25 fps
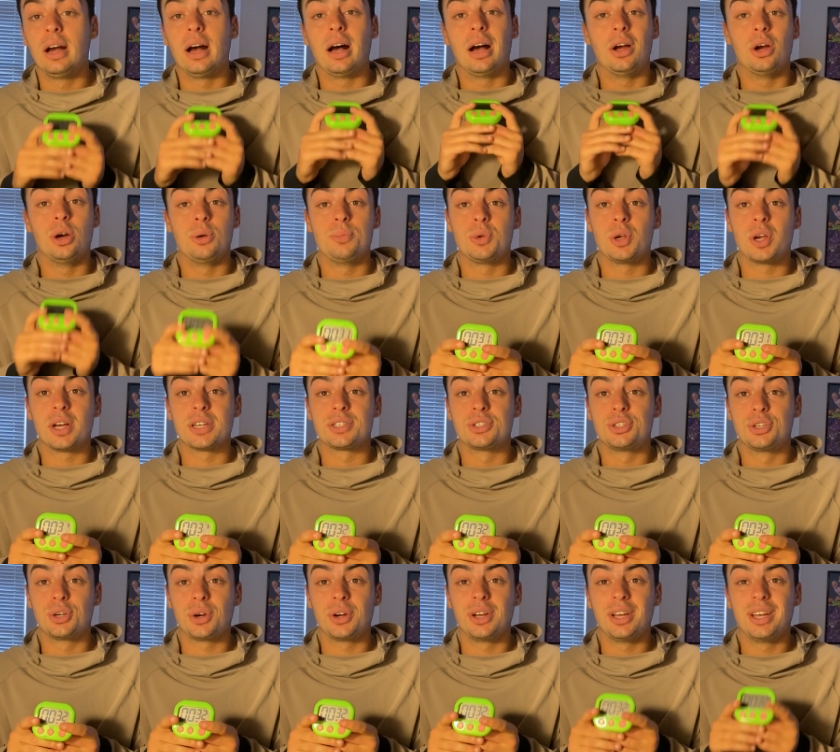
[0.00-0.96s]
I hope you guys
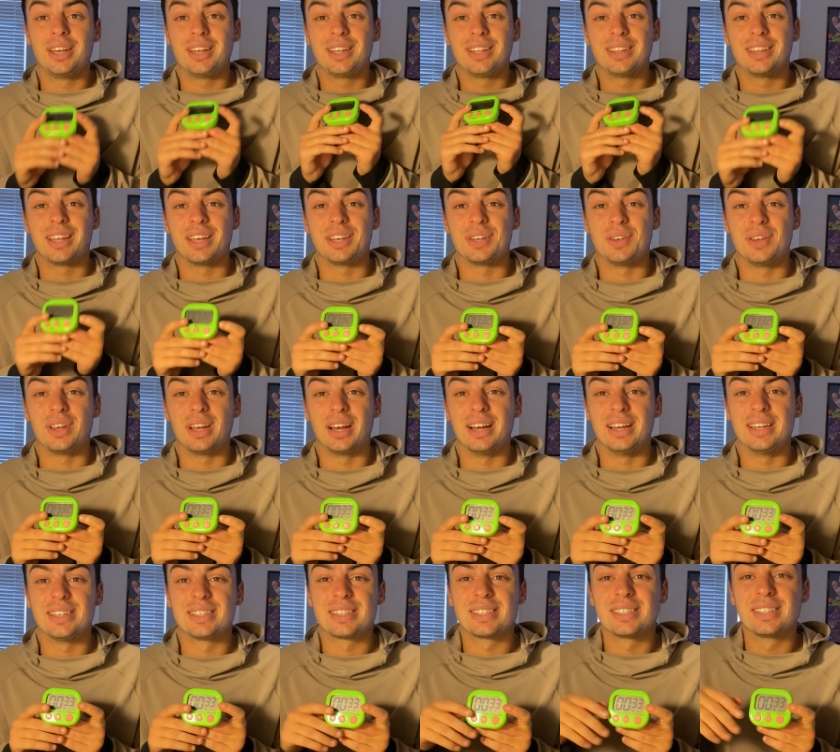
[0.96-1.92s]
enjoy it. Thank you
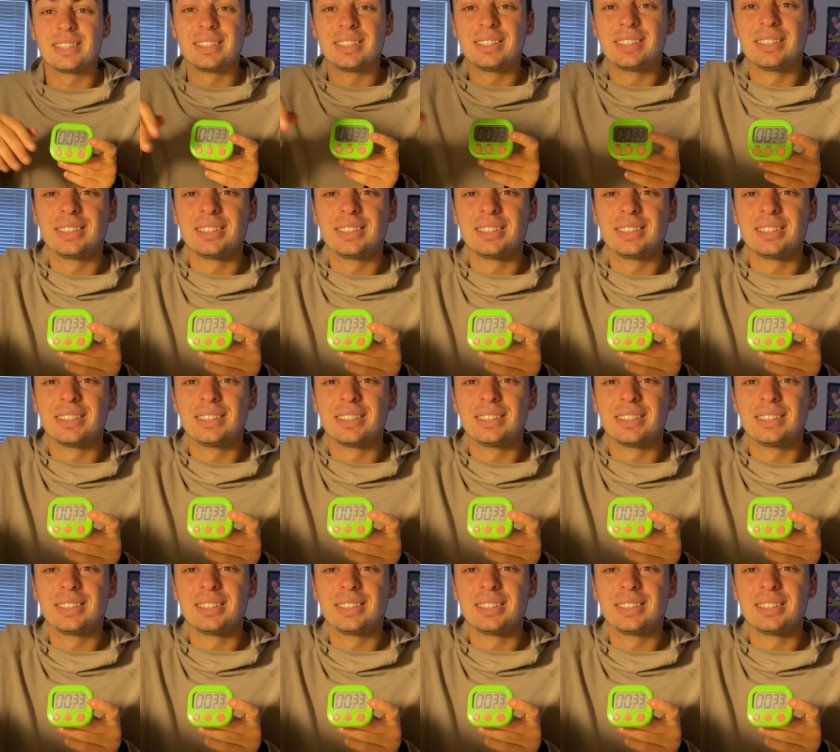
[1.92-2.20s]
guys.